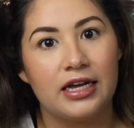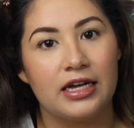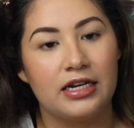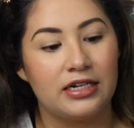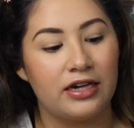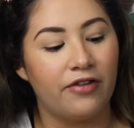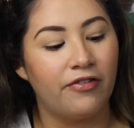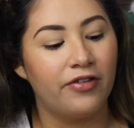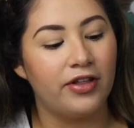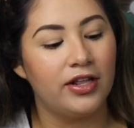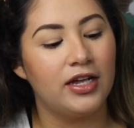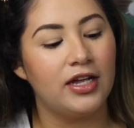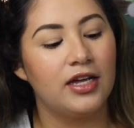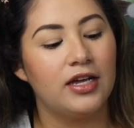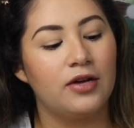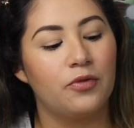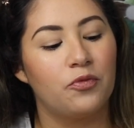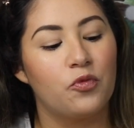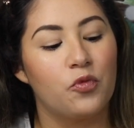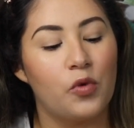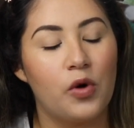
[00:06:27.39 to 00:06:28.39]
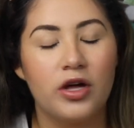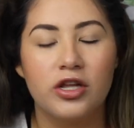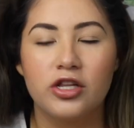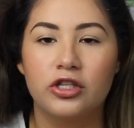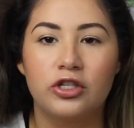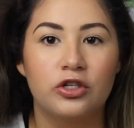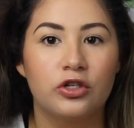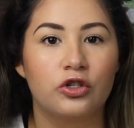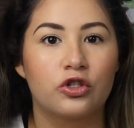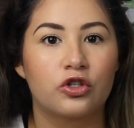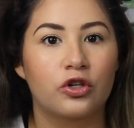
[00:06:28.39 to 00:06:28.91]
I definitely want
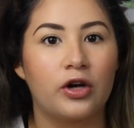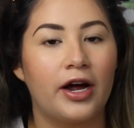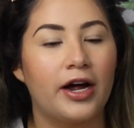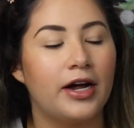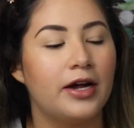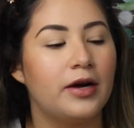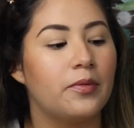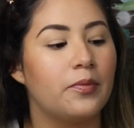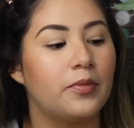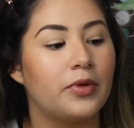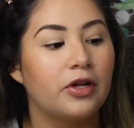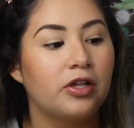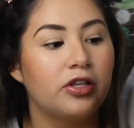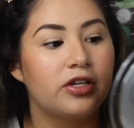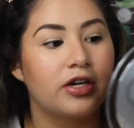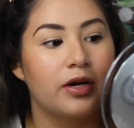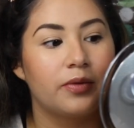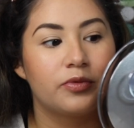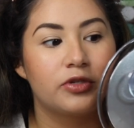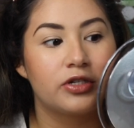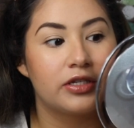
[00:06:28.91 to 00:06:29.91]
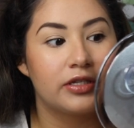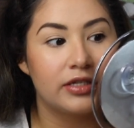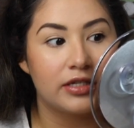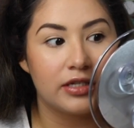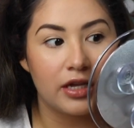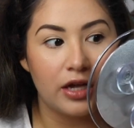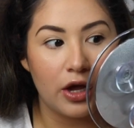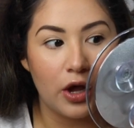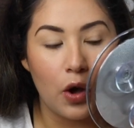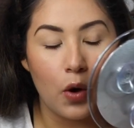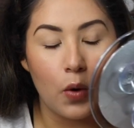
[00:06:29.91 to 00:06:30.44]
to try and build it up to see